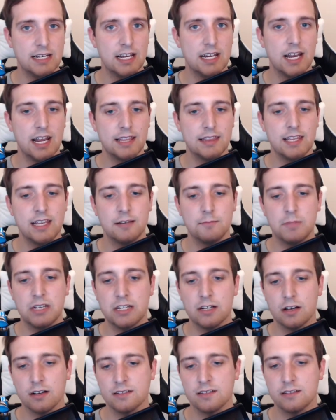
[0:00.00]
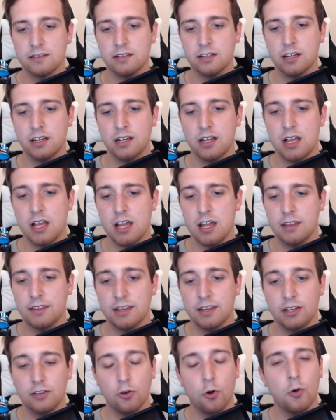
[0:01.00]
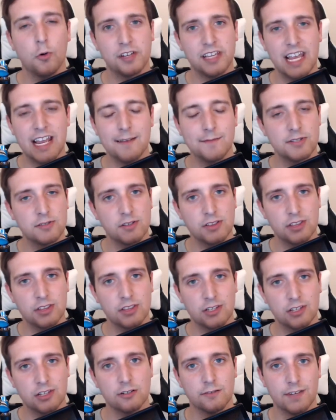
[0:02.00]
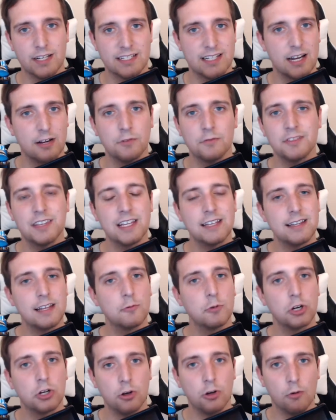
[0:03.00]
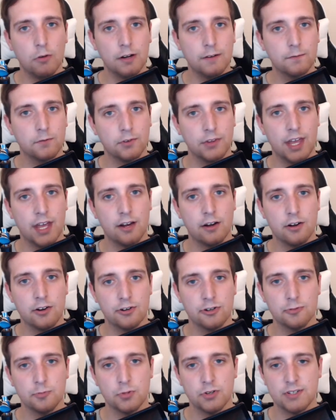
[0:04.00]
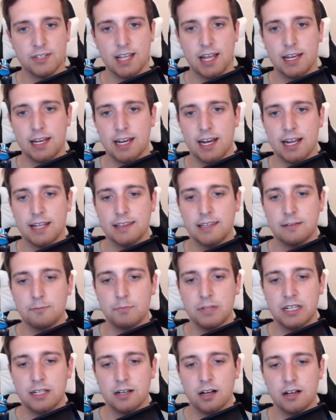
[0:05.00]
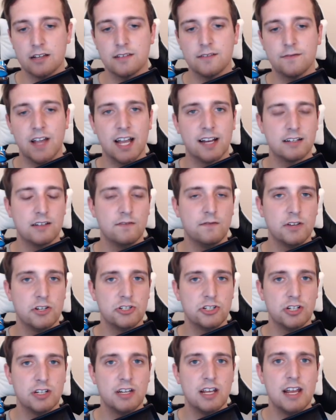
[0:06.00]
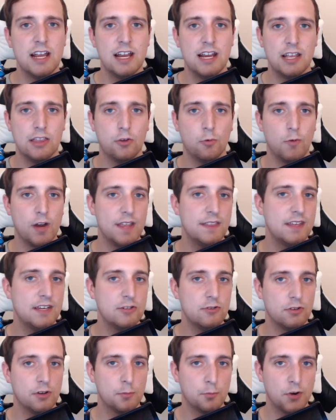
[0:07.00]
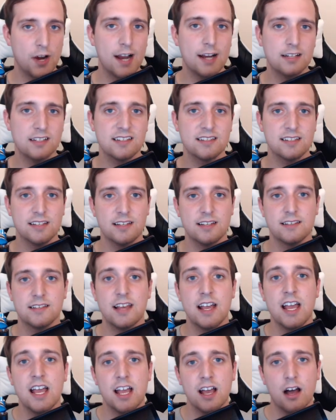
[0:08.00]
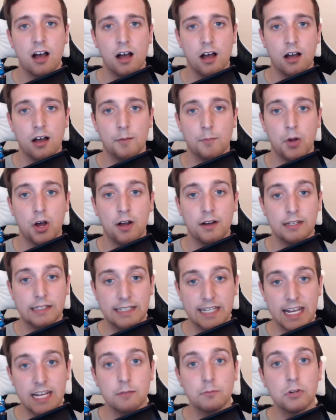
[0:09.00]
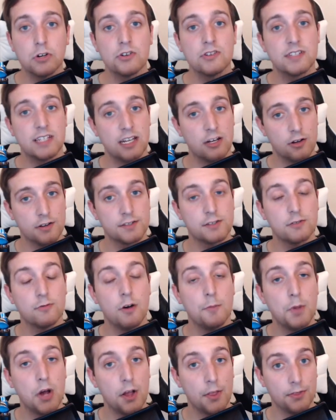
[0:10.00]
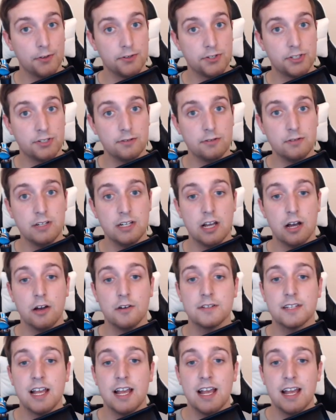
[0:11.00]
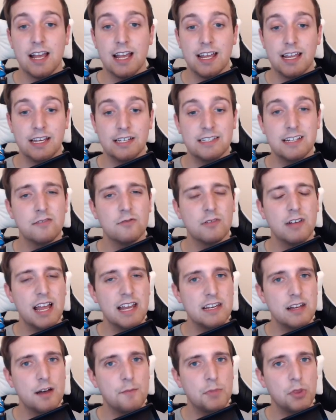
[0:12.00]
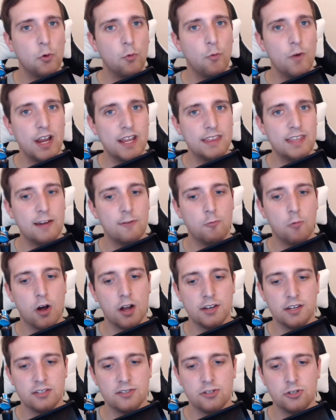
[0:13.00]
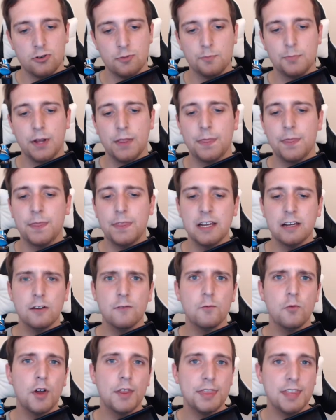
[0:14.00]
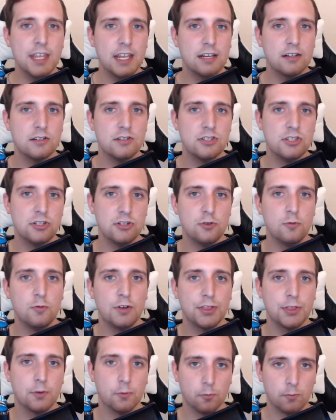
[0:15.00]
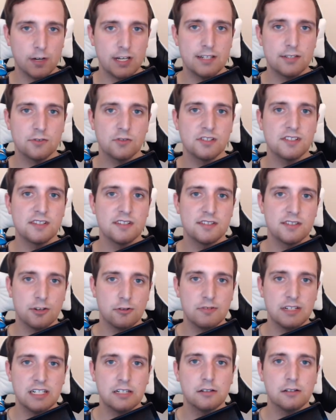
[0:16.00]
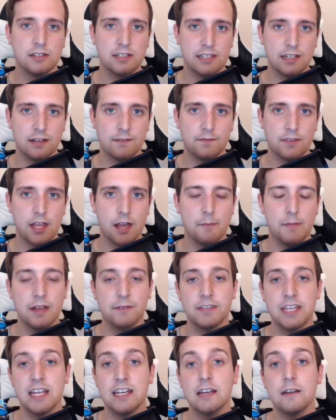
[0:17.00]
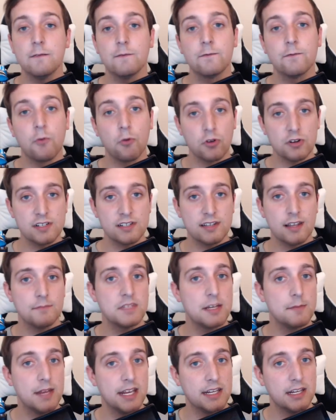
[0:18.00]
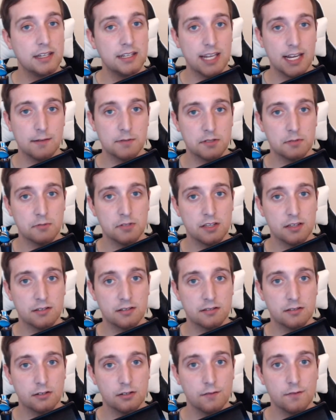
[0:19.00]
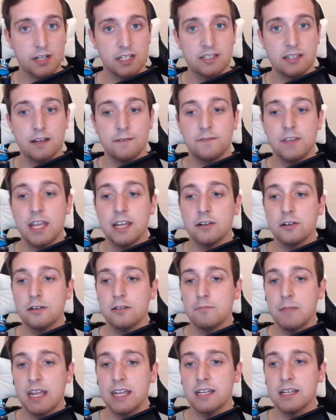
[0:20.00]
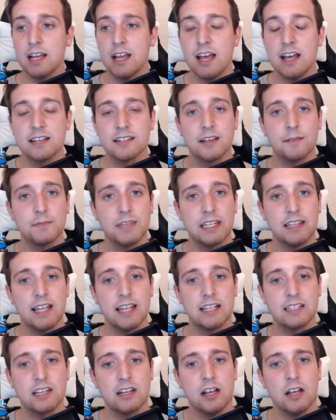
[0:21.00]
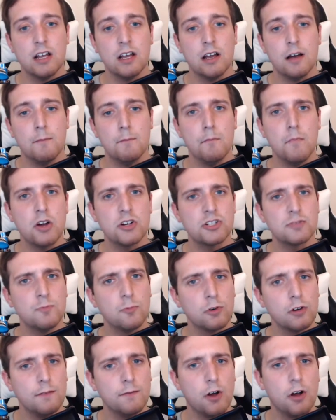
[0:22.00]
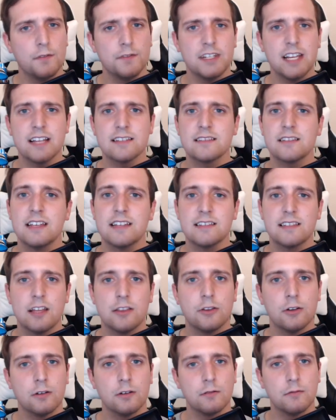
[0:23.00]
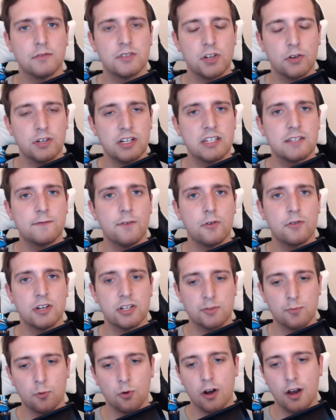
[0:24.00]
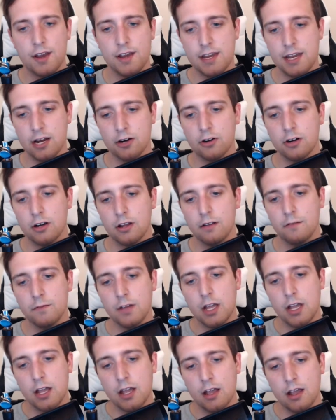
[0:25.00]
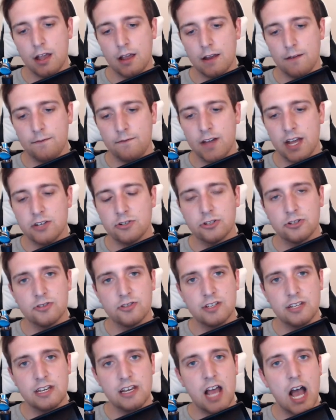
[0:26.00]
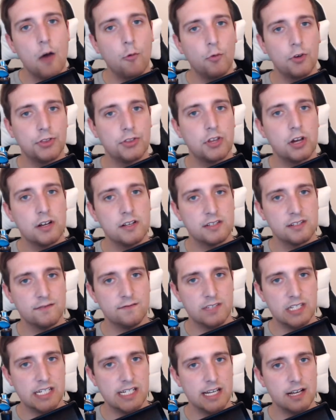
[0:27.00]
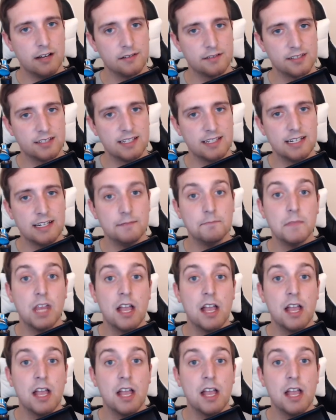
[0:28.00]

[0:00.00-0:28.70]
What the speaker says: And I think because of the whole games with the service, I don't think they were going for that 100%. And I think because of Activision and the way they do their practices upon gamers and also upon their studios, it didn't end up the way they wanted to. But think of what they could do with the resources Sony could give them if they didn't force them to make games with a service. If they could make something that's much more evolved. Yes, they said Sony is focused more on narrative adventures, not with tons of DLC.